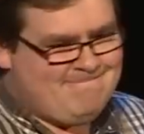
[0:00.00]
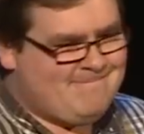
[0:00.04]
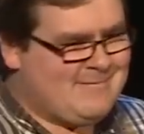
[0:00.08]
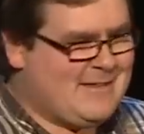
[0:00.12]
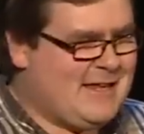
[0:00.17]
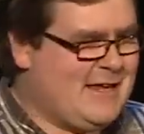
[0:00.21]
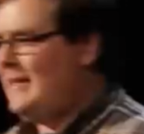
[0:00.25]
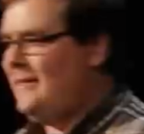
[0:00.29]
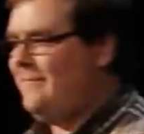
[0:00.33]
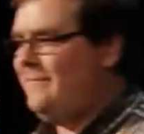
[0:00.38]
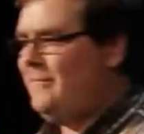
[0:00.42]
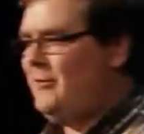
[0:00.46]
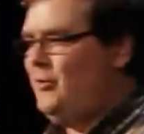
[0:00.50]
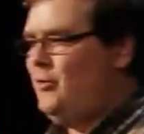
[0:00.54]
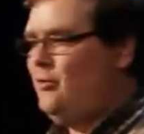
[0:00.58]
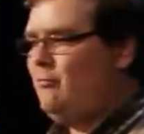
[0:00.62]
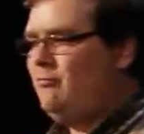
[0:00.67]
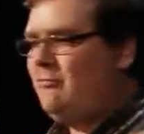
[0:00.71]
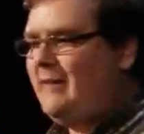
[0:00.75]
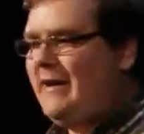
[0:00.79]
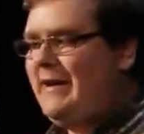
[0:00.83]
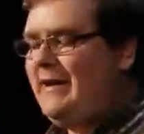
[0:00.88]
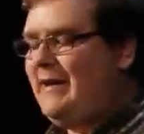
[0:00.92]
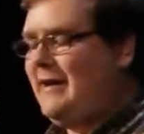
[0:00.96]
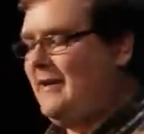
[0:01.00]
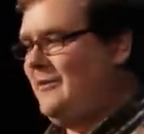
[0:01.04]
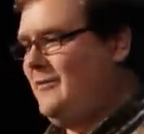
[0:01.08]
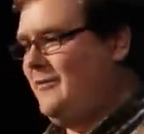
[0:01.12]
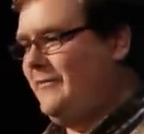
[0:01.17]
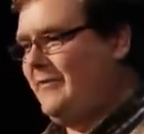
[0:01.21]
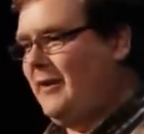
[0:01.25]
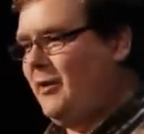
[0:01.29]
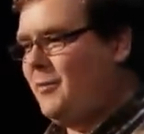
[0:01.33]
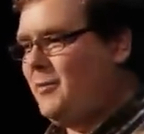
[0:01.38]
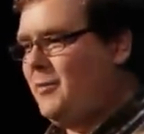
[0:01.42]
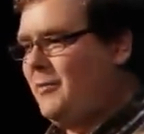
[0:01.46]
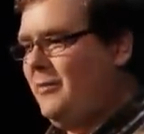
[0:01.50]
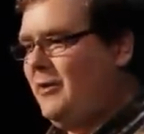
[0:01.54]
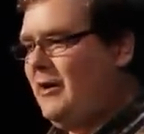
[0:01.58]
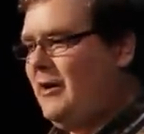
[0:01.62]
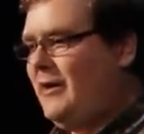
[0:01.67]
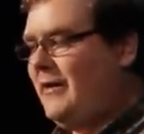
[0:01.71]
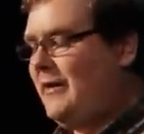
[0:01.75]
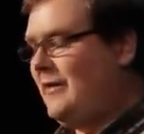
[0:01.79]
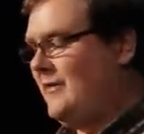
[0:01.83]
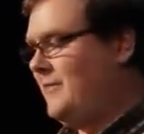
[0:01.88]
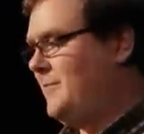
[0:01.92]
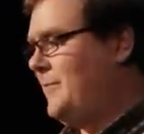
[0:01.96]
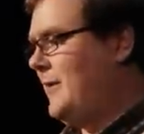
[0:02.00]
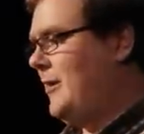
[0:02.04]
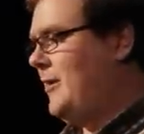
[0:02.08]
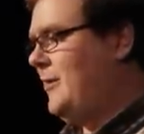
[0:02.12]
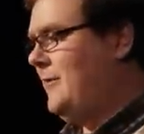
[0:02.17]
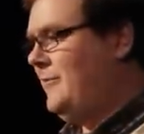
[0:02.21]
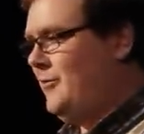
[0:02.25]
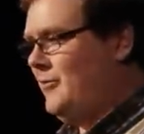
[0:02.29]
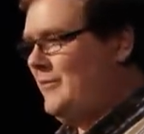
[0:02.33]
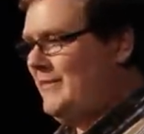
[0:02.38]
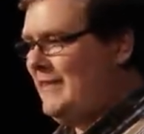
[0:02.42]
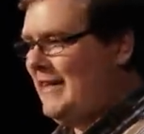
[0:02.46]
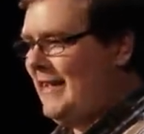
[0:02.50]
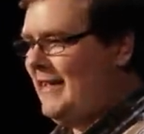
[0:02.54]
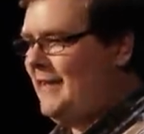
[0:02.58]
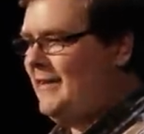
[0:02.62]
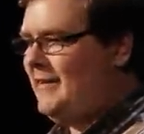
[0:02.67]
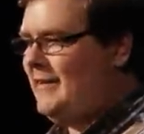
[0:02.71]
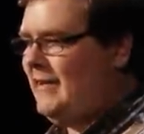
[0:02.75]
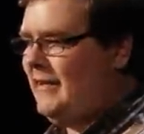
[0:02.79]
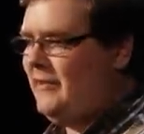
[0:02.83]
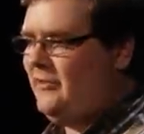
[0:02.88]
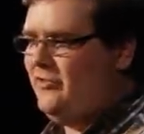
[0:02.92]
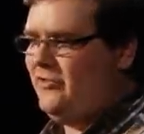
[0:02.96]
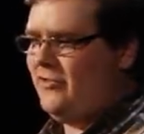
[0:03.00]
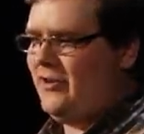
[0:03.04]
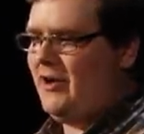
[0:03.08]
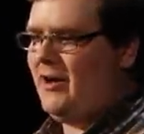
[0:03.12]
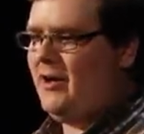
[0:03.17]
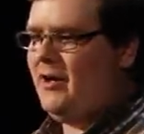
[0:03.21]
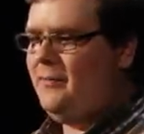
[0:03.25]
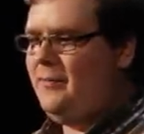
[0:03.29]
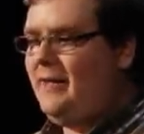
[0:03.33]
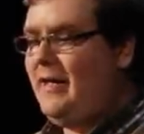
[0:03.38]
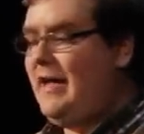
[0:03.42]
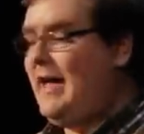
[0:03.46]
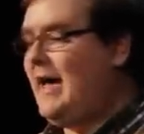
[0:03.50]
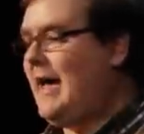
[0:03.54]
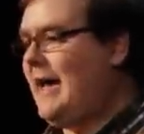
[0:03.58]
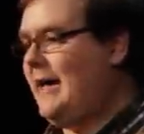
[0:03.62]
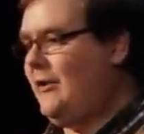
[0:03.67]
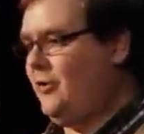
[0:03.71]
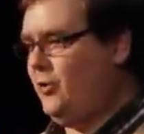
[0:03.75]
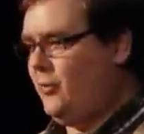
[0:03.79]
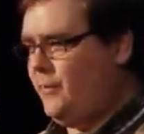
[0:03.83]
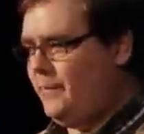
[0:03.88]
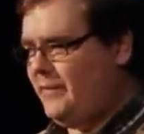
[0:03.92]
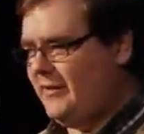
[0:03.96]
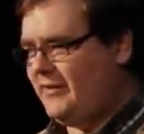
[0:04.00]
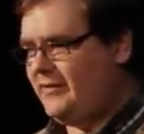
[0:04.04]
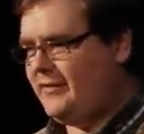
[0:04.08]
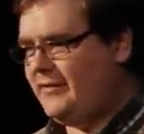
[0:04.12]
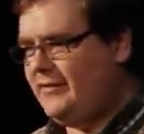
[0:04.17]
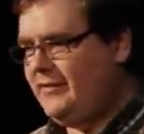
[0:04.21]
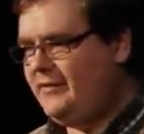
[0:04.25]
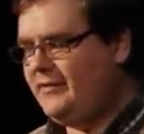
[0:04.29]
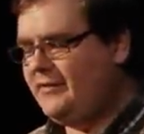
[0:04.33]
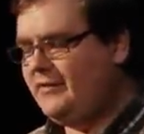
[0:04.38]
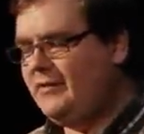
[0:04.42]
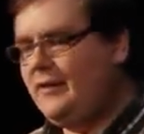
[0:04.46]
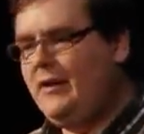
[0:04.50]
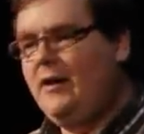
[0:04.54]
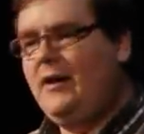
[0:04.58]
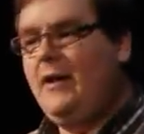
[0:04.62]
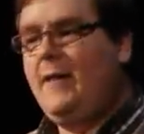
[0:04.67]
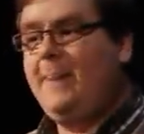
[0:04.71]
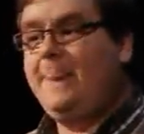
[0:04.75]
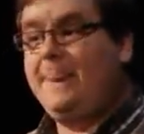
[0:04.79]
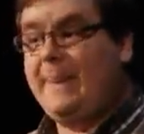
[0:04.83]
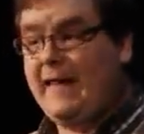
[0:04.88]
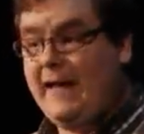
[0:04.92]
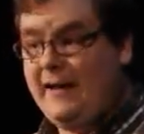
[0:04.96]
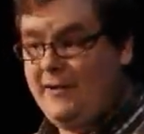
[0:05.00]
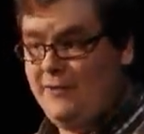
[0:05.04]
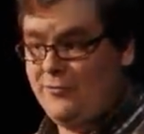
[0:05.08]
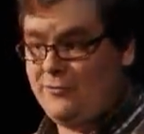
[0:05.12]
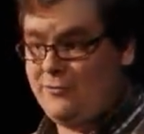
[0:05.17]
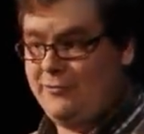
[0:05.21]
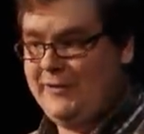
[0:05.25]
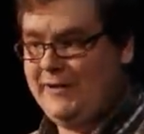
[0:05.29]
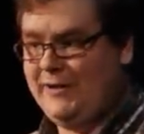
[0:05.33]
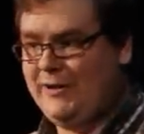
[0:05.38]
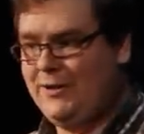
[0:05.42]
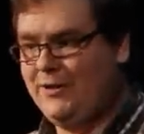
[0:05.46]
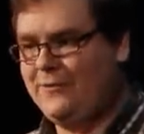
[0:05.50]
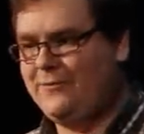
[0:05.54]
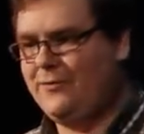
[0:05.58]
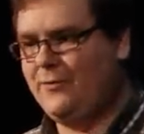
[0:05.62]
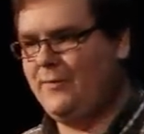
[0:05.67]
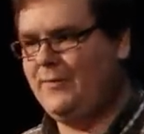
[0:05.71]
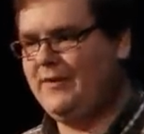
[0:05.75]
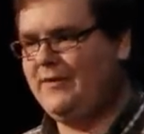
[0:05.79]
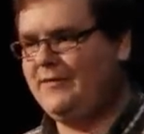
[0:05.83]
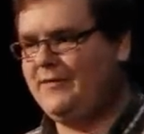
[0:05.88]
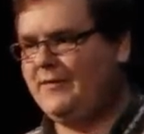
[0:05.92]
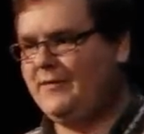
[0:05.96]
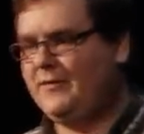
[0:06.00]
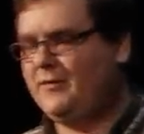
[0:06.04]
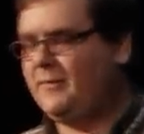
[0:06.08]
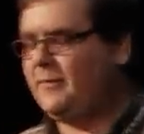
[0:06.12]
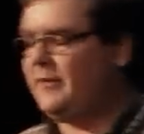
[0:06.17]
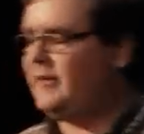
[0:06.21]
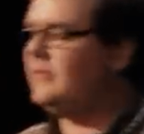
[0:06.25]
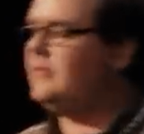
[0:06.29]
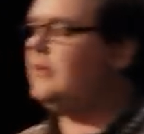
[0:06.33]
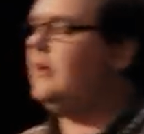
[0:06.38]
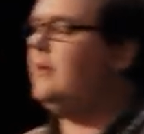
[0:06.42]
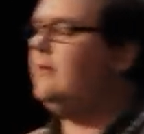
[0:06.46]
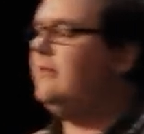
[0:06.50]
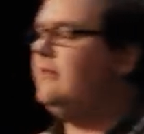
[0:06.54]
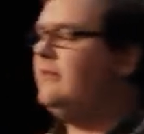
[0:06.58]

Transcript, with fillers: if you write a developer blog as part of your day-to-day -day job at your business, that is really good for business because all of a